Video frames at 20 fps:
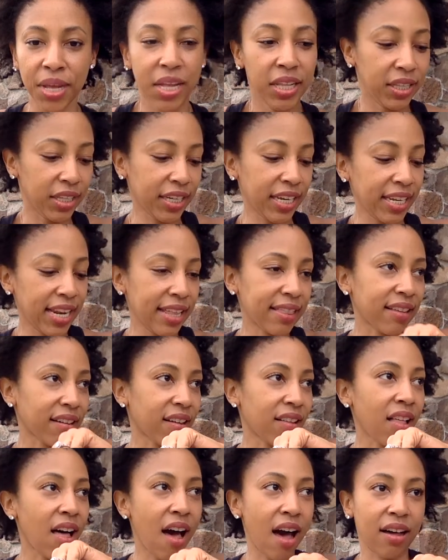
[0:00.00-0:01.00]
looking at the
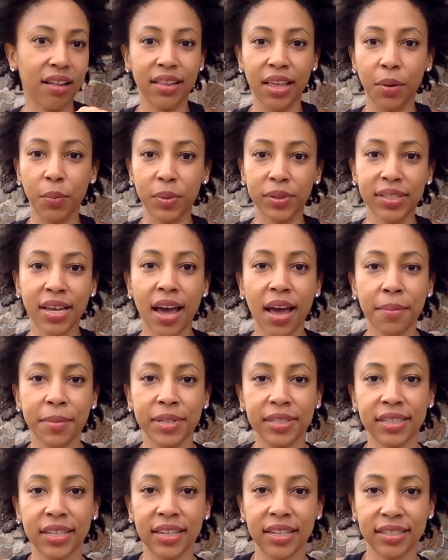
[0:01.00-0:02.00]
clock, like what time
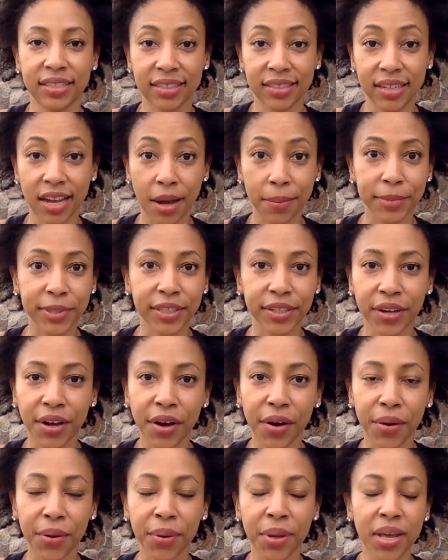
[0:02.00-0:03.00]
is it? Is it time to
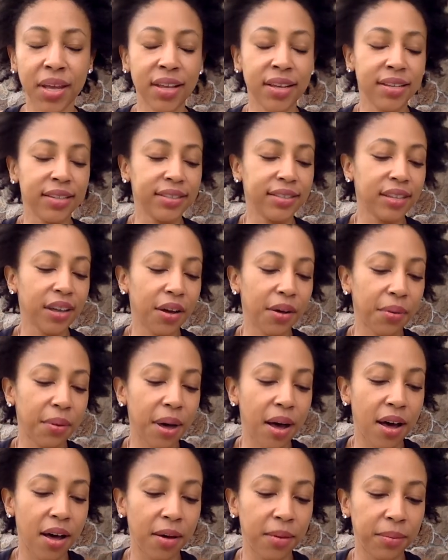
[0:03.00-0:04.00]
go? So
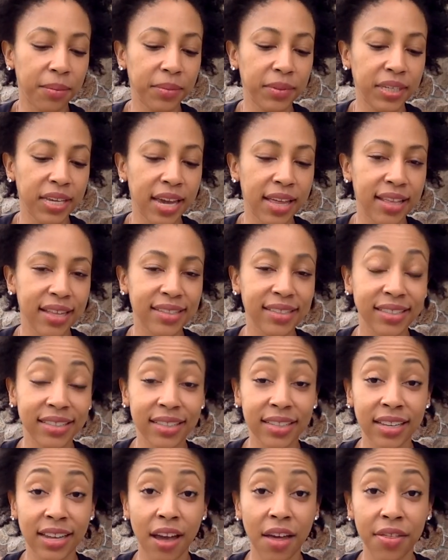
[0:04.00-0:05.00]
yeah, that's
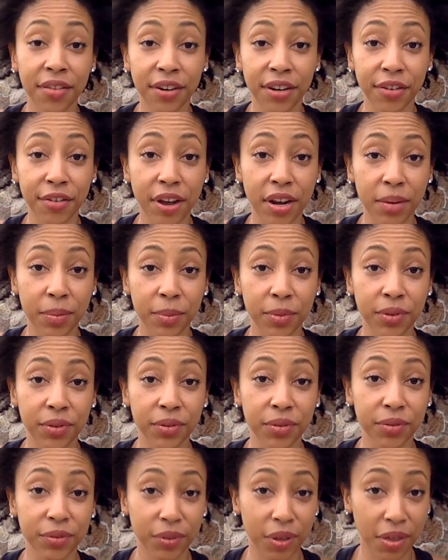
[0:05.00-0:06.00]
the other
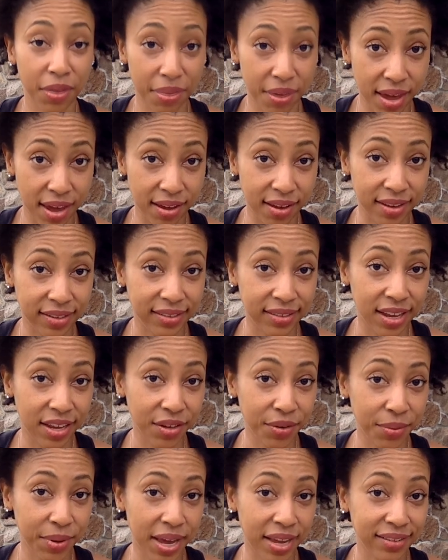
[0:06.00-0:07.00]
incredible thing is that
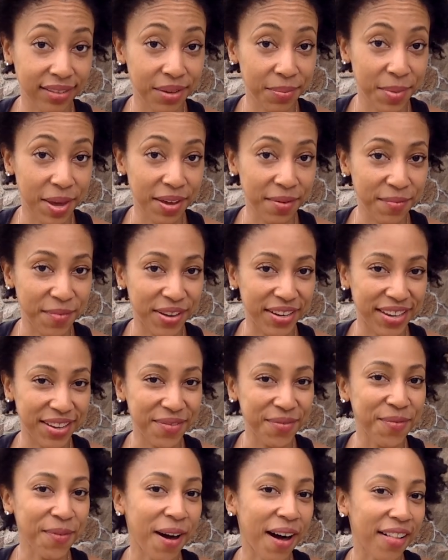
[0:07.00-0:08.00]
you get to make money
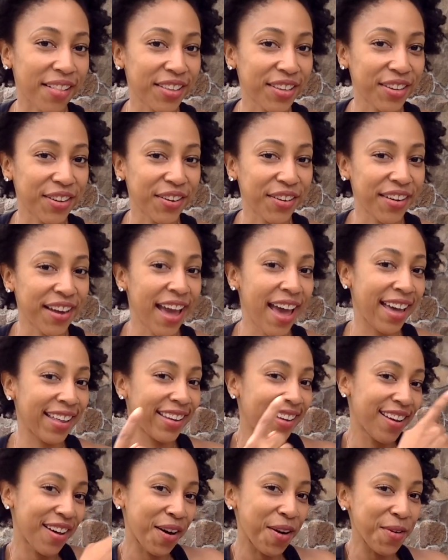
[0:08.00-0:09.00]
while you're at
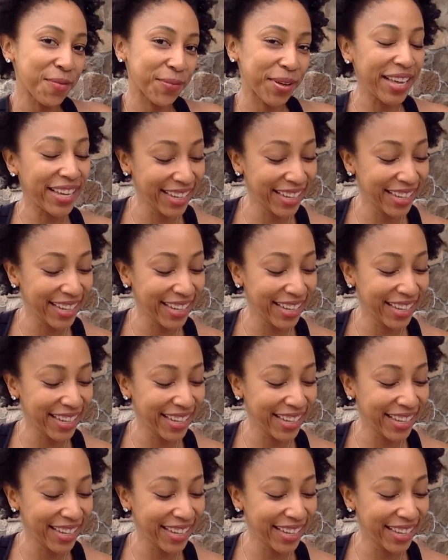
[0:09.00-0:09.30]
home.